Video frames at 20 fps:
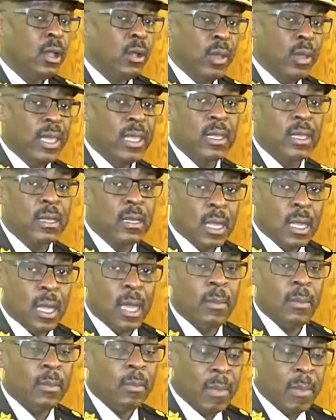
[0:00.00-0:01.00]
we
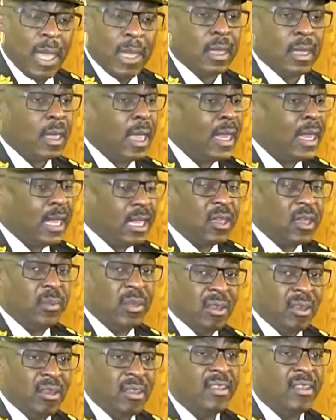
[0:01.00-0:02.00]
can make any
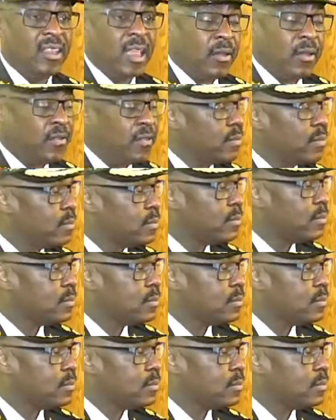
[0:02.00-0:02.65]
community safe.